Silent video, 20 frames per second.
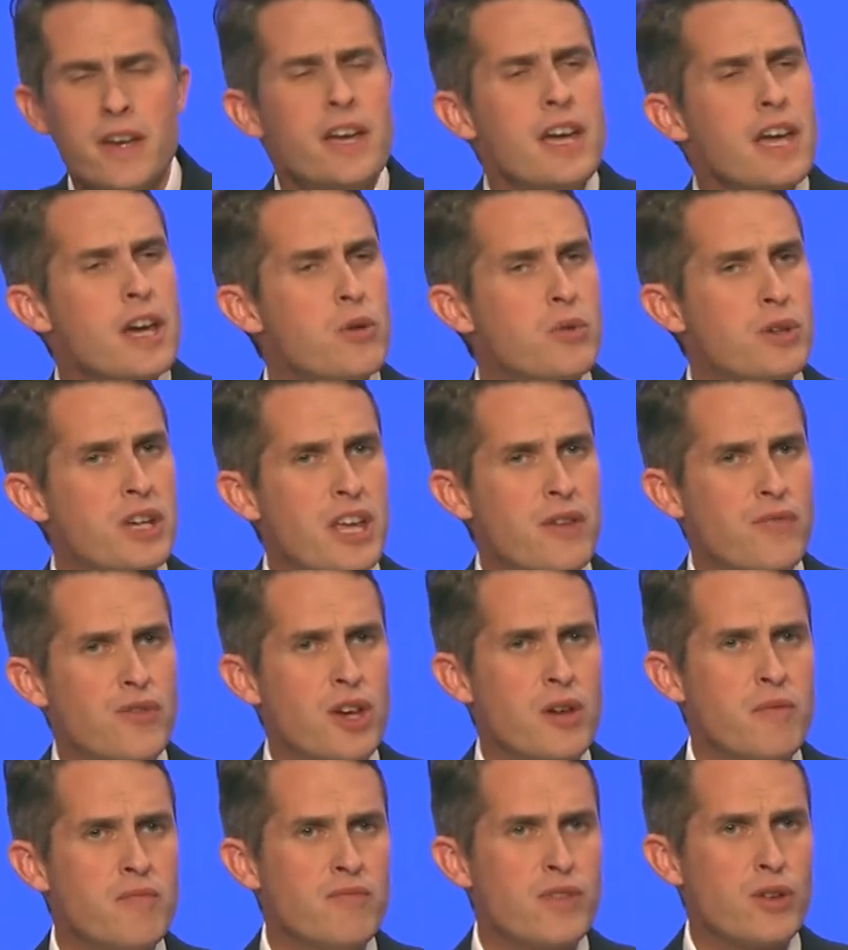it will give
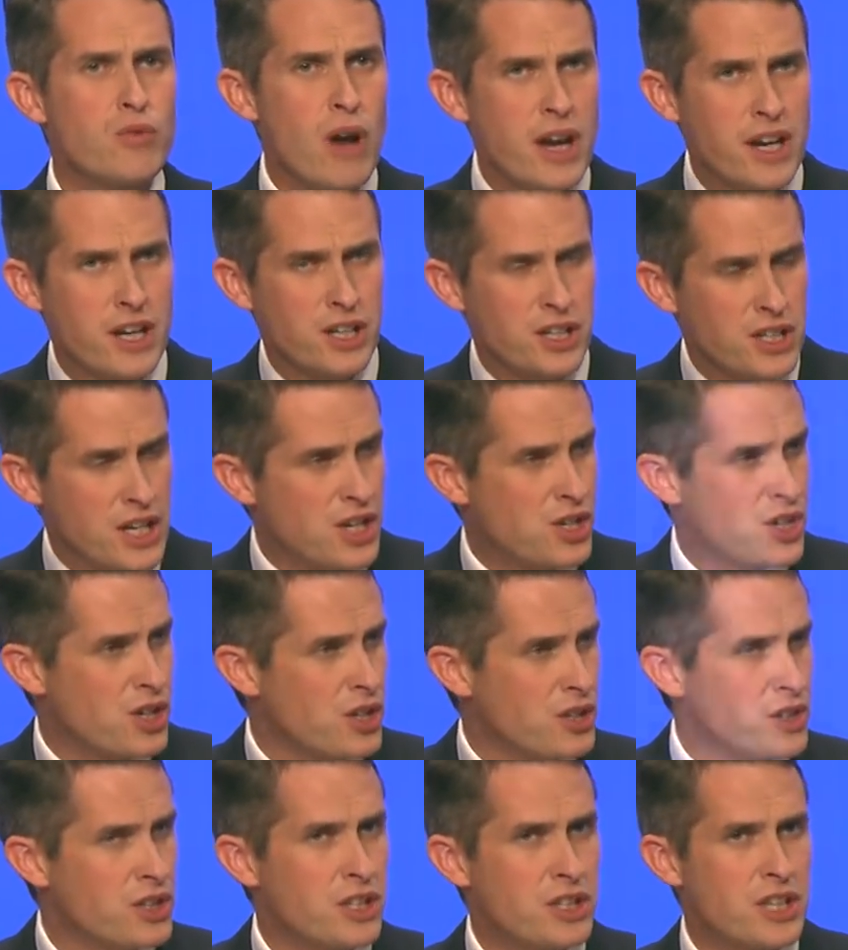them the
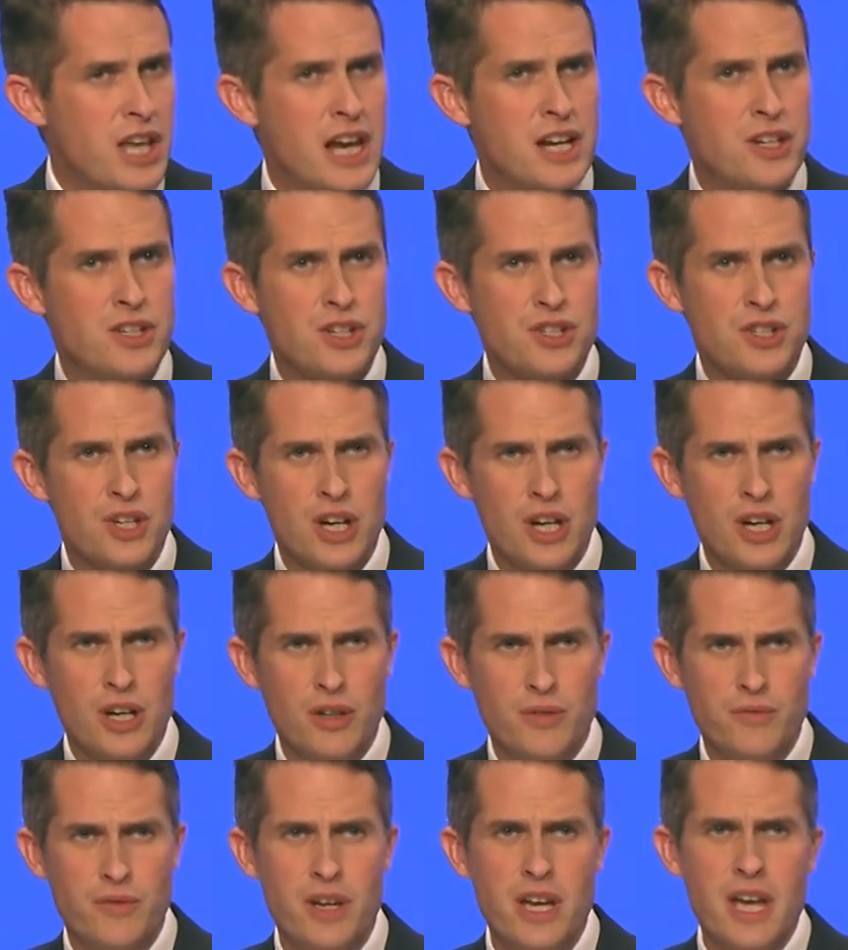recognition that they deserve
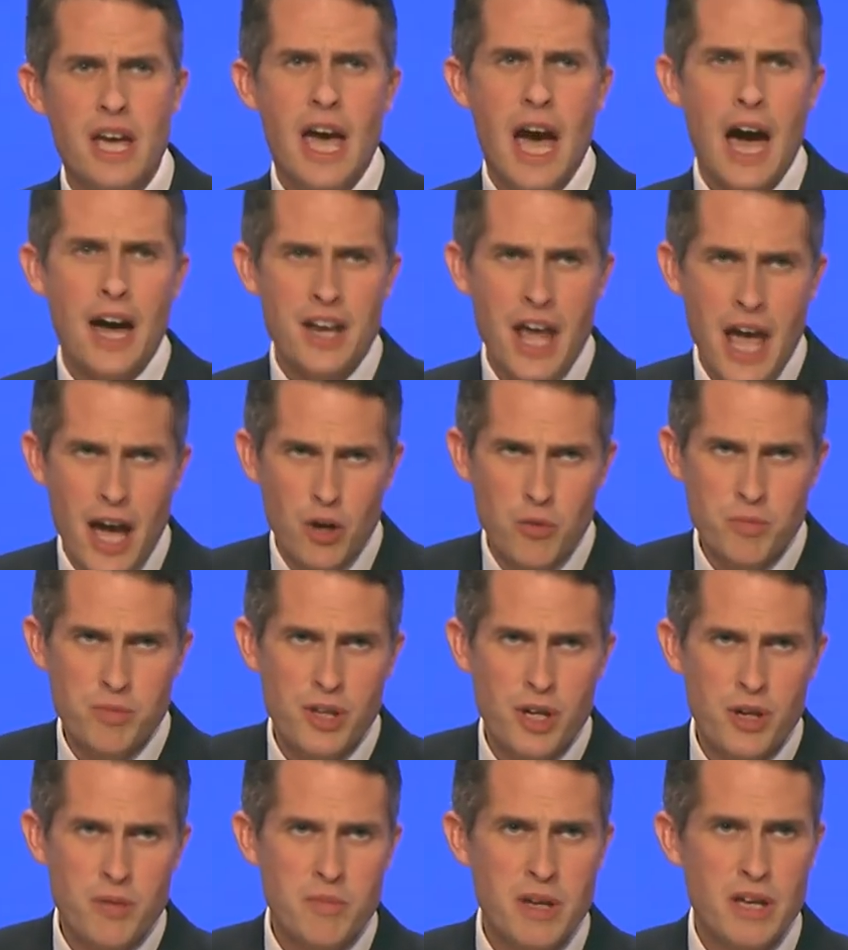and help
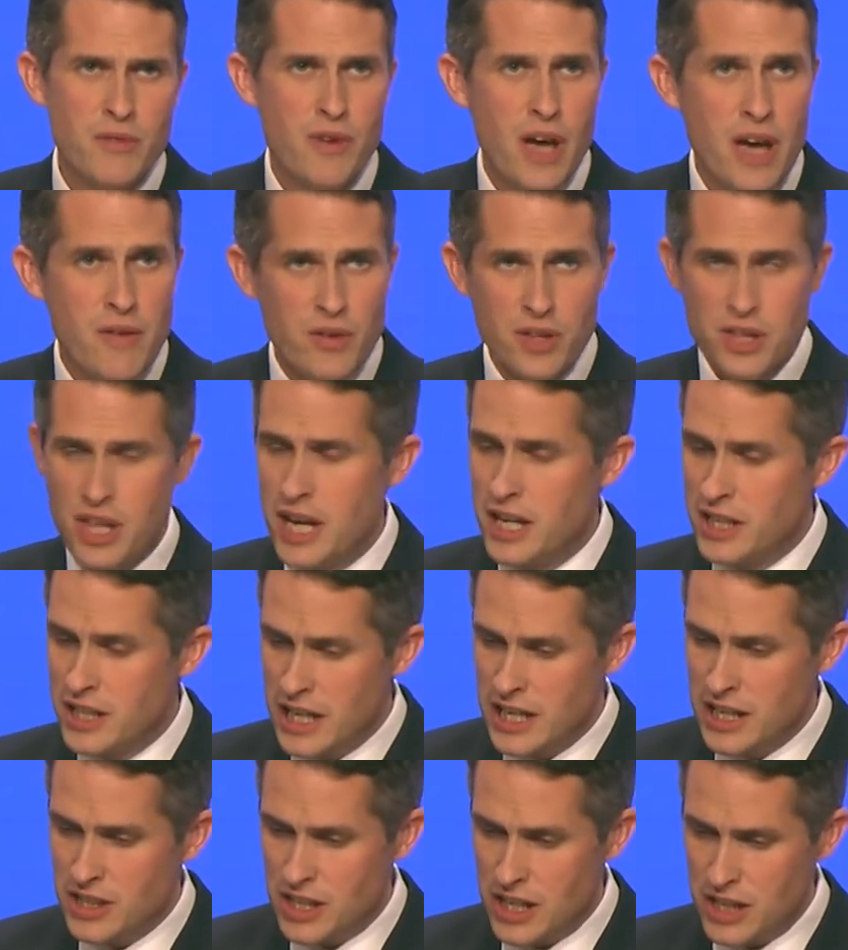them, if ever they
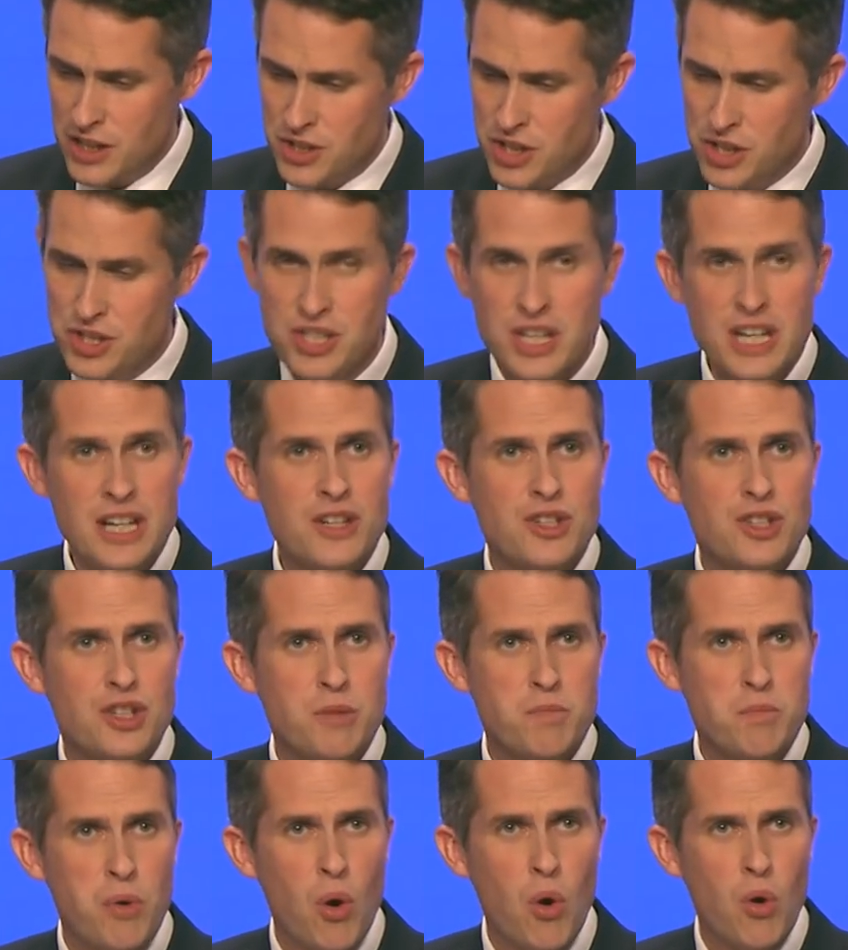need it, to seek
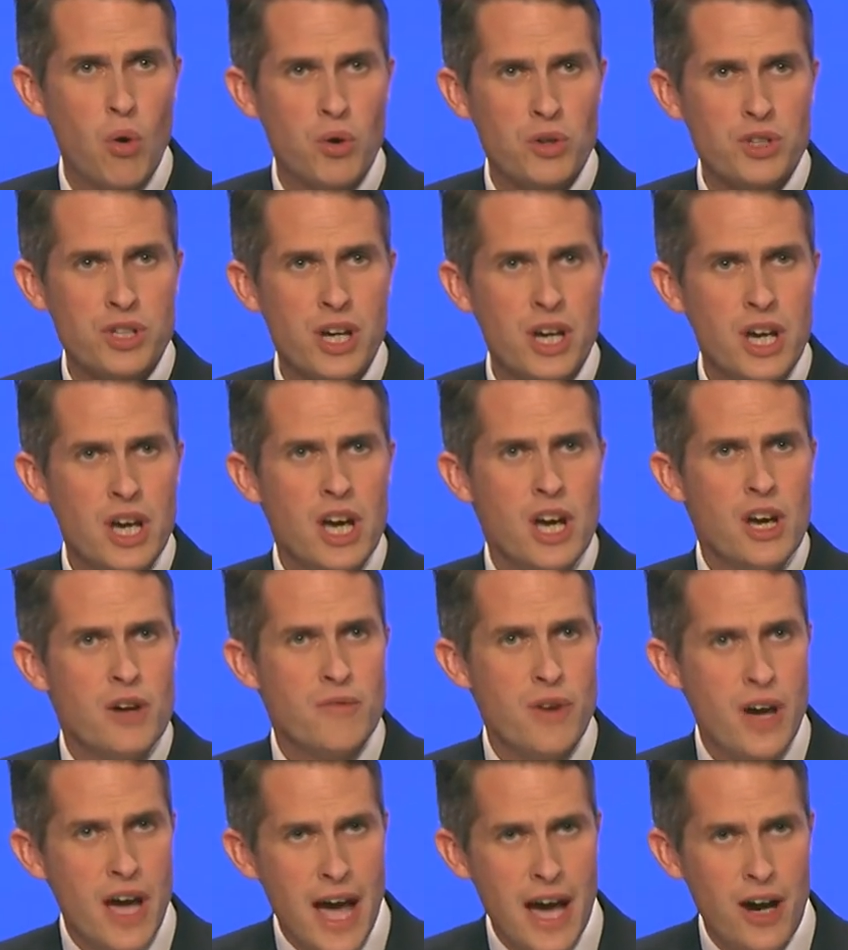support
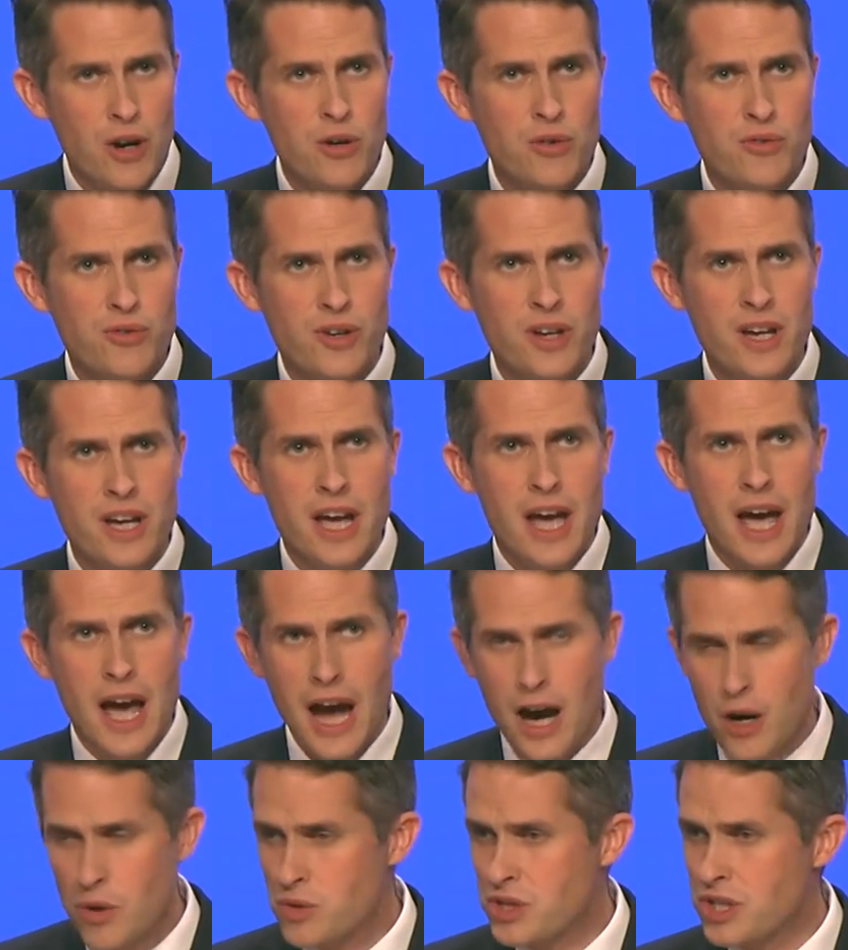for health,
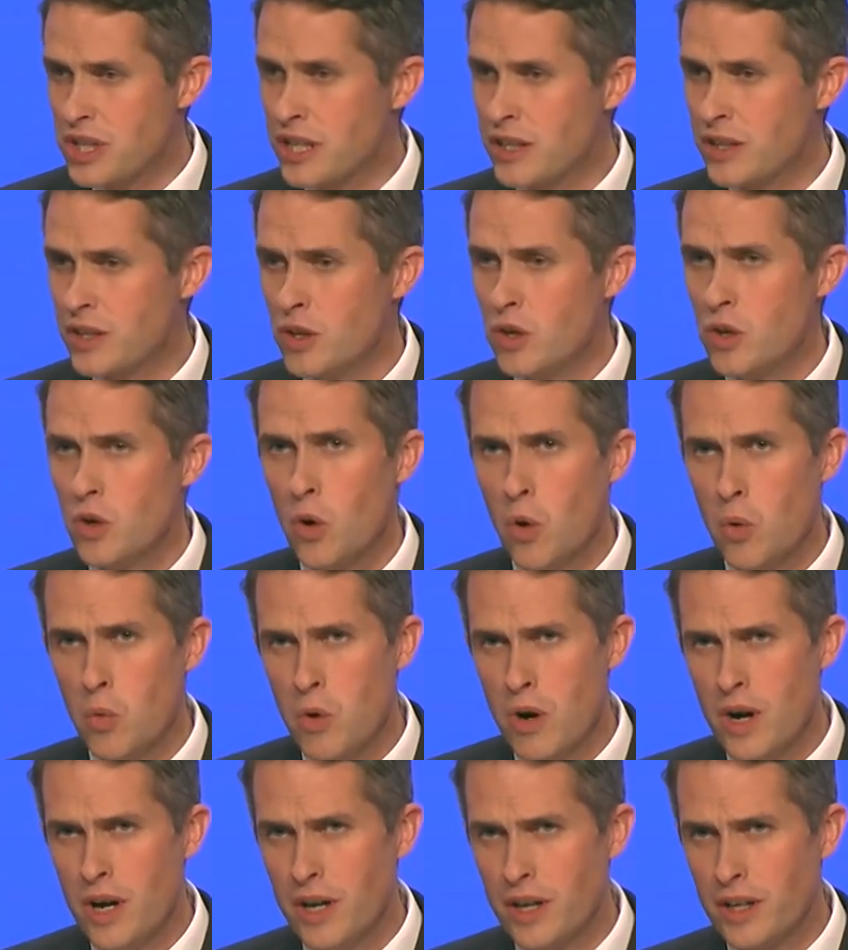housing, or
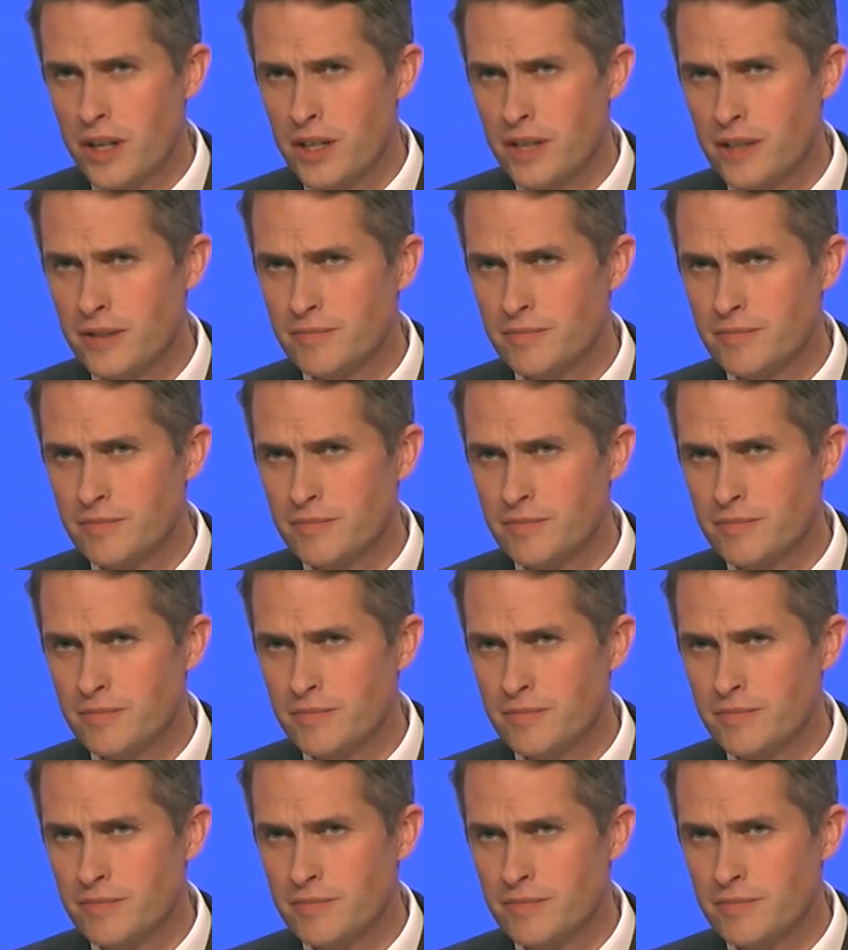work.